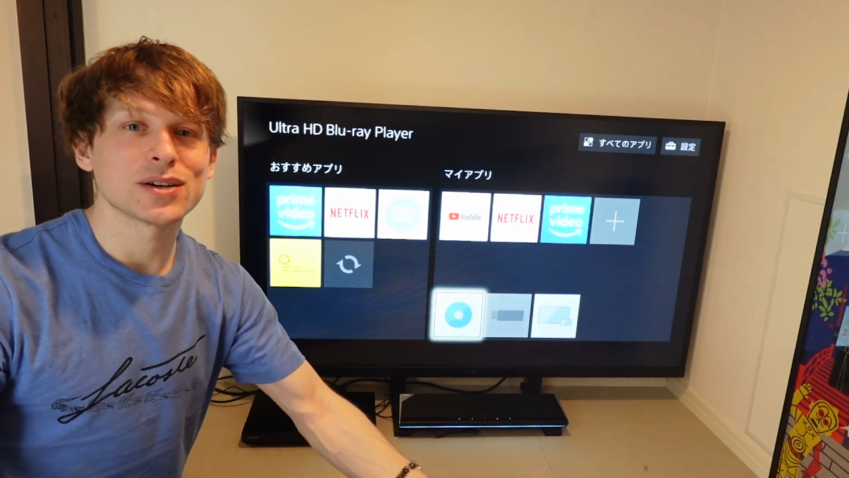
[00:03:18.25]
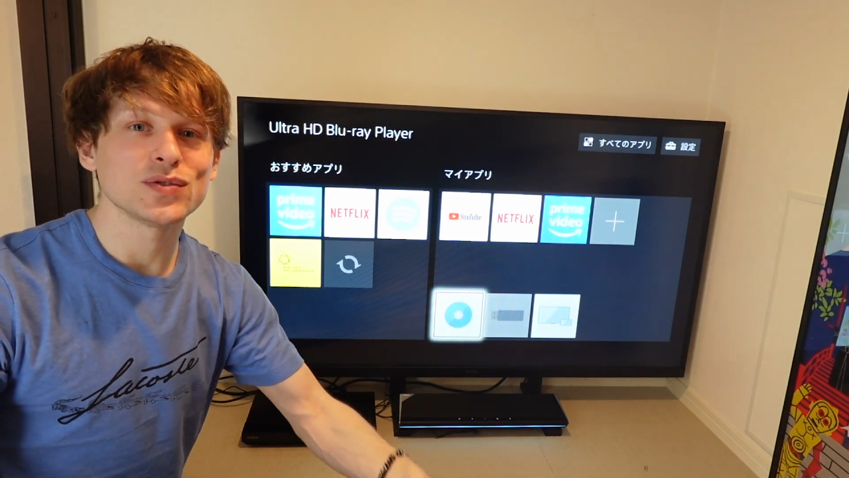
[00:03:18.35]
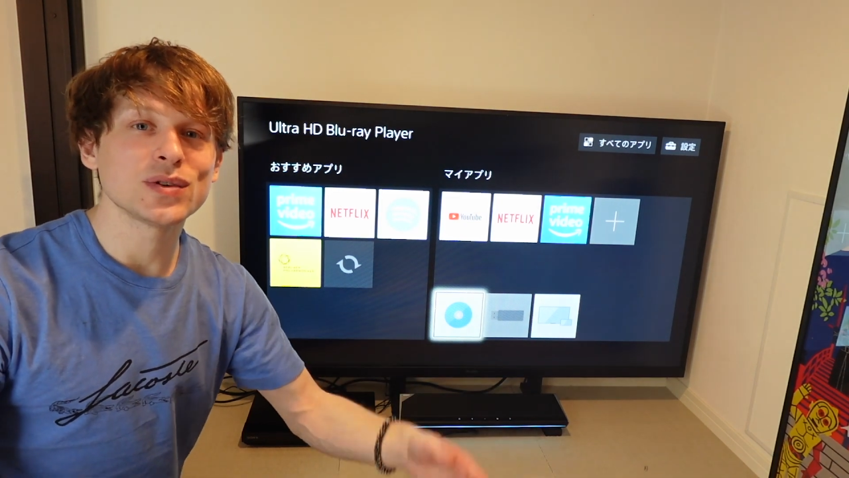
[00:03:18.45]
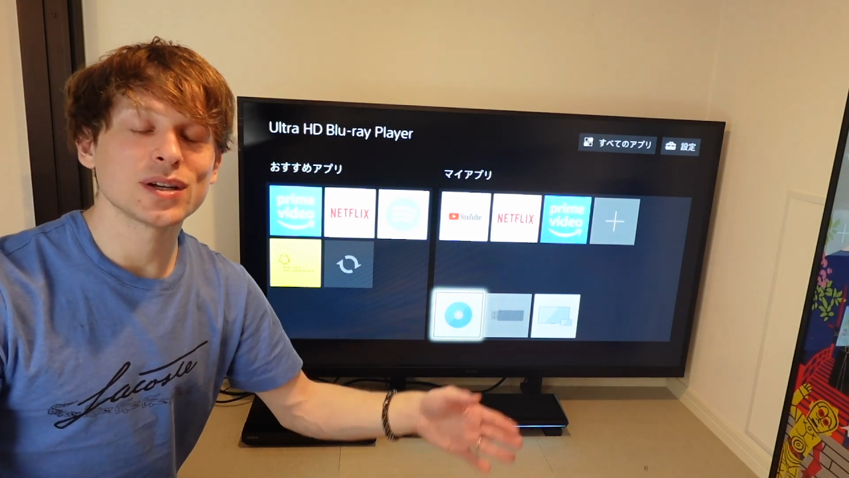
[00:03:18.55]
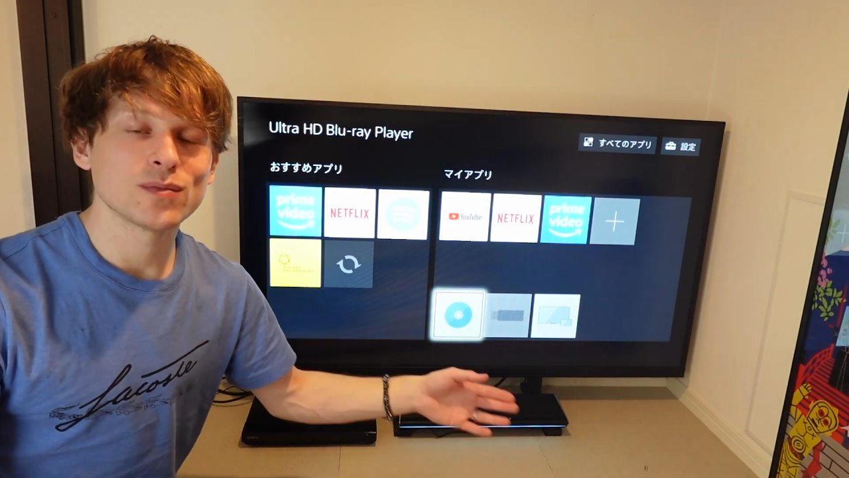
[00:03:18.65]

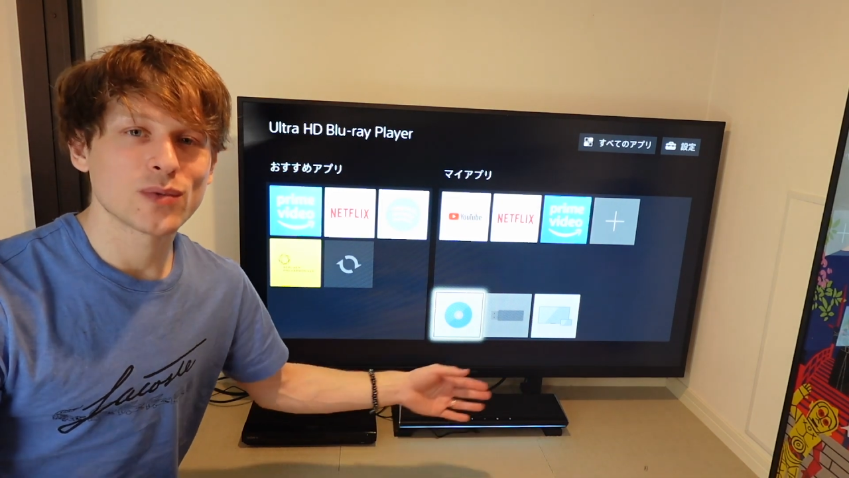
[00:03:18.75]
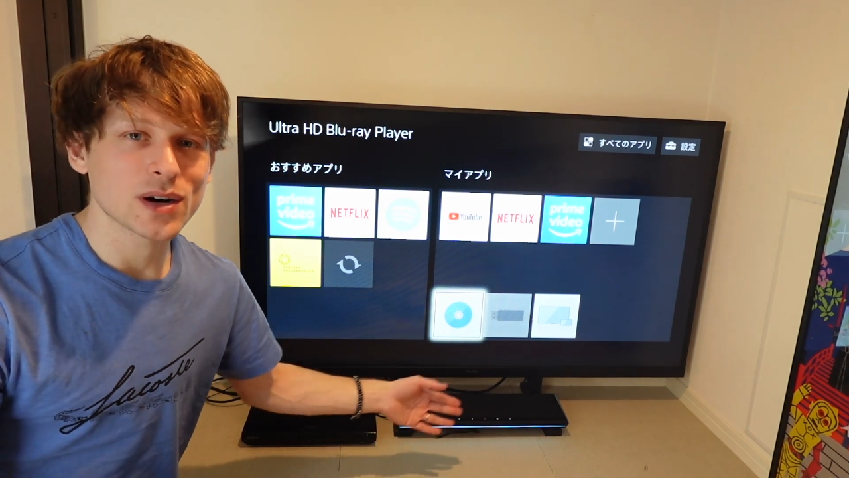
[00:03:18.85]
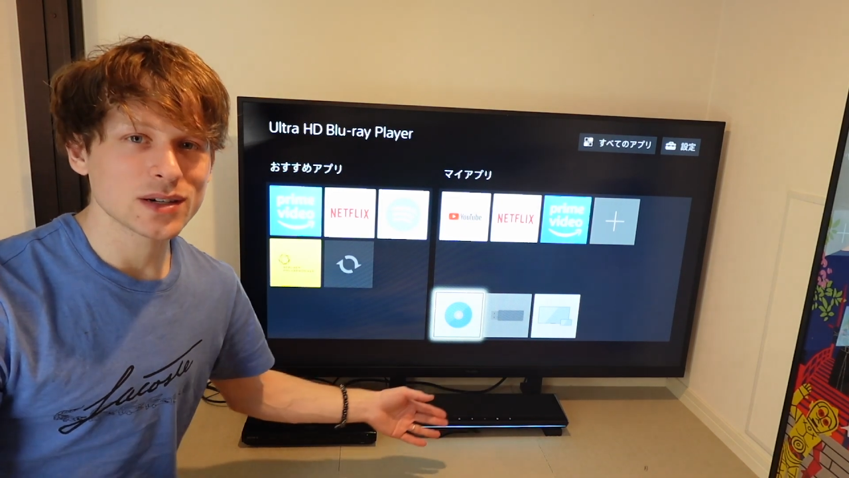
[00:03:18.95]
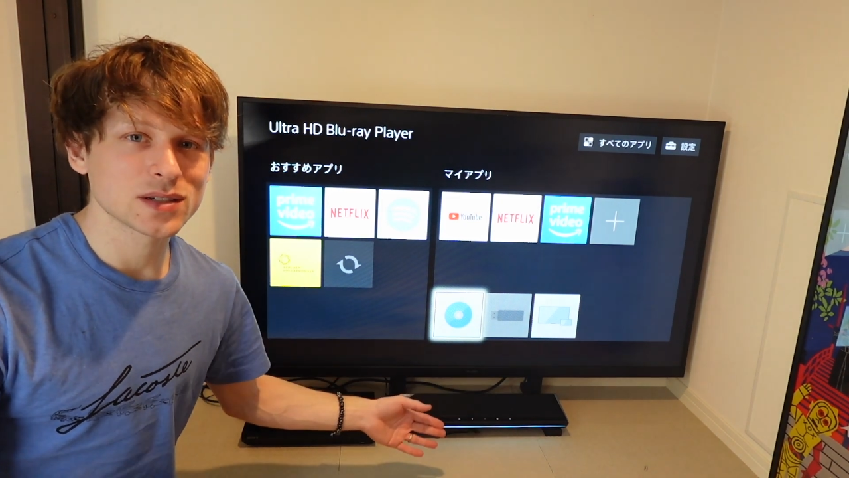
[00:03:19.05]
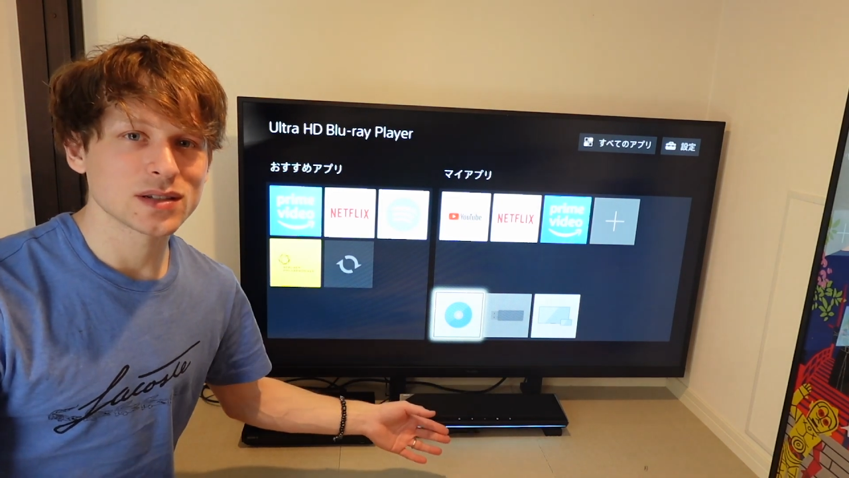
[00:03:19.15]
You can
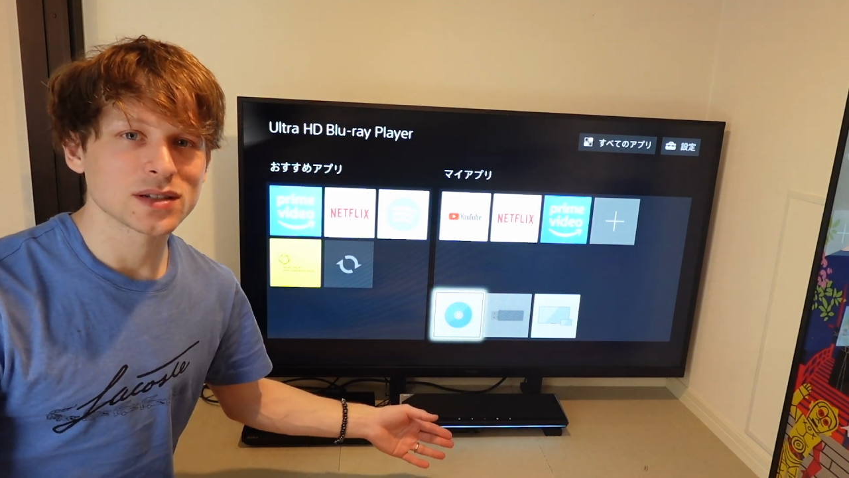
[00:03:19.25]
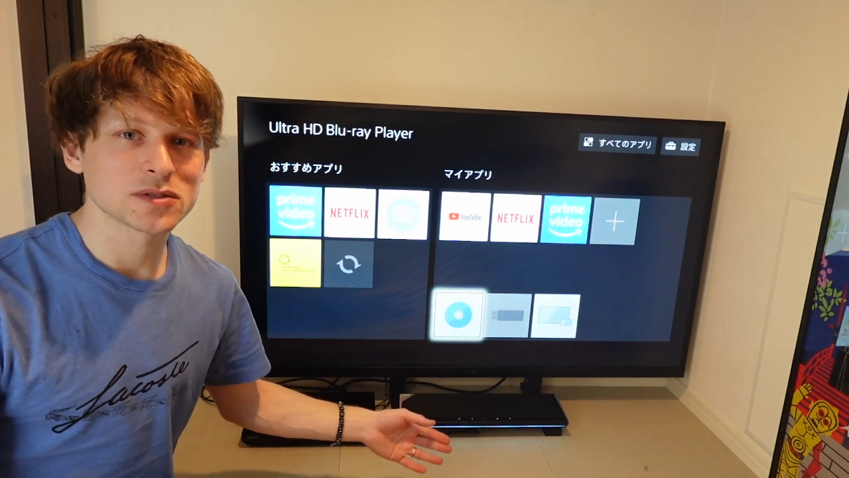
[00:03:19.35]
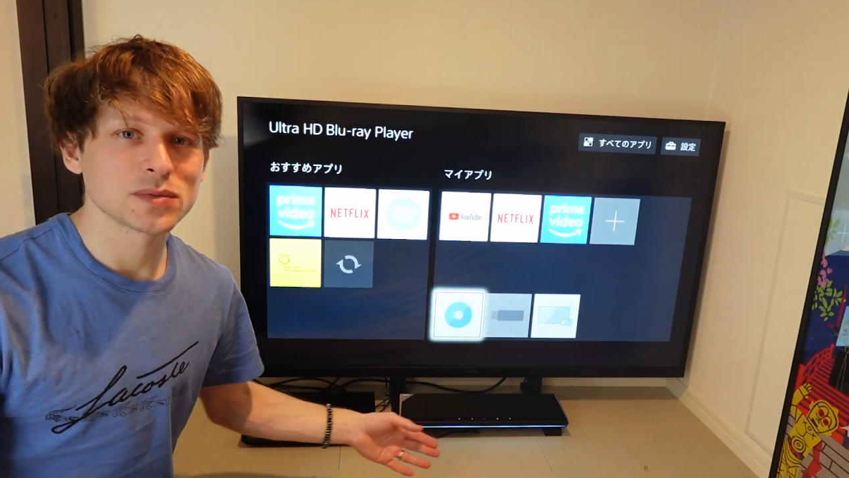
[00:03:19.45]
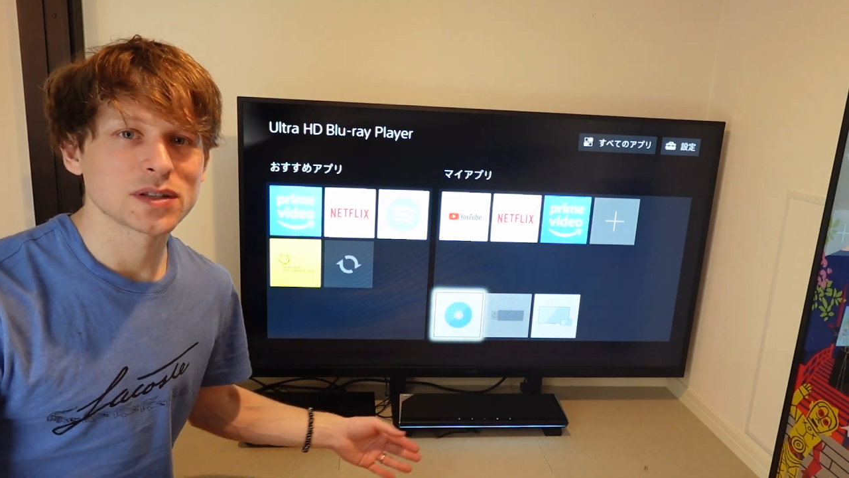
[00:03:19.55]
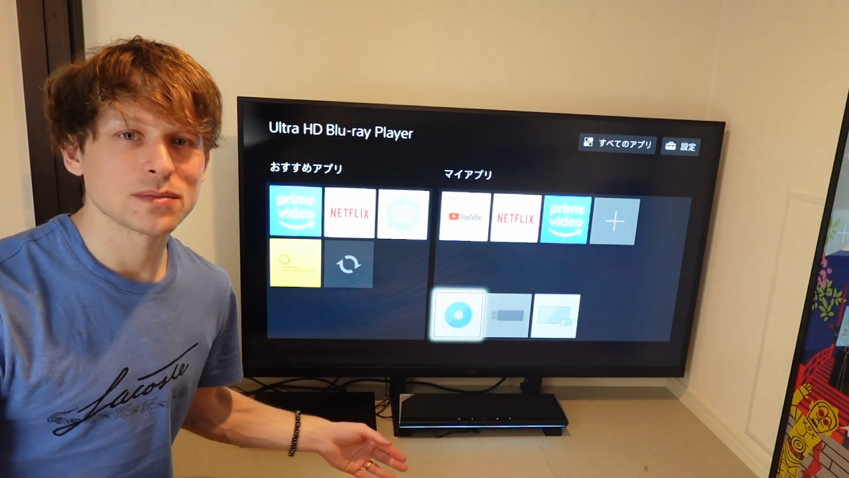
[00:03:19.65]
watch
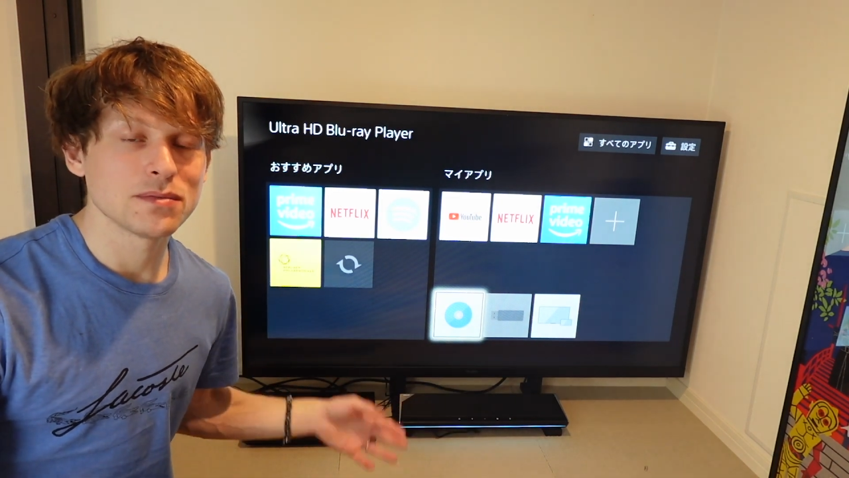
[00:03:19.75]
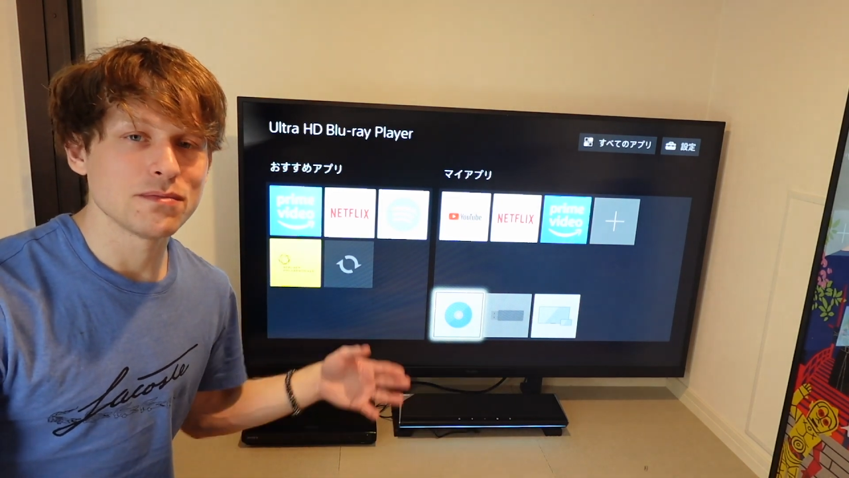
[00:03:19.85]
this with